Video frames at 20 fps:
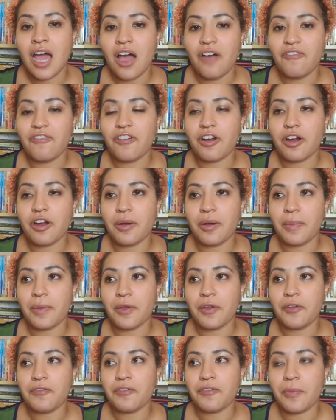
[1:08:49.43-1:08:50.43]
for
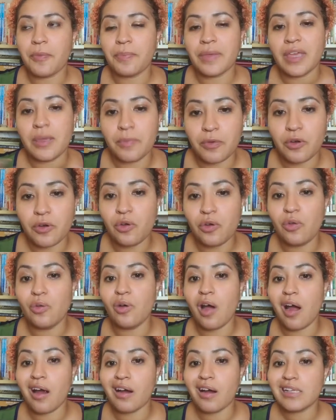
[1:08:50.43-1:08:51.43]
for people who
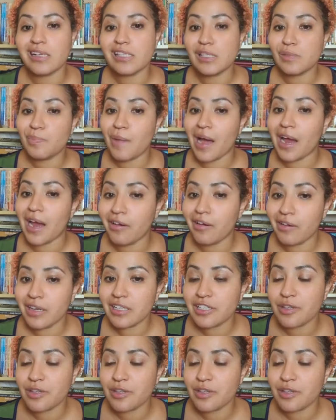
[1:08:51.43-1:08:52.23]
are aspiring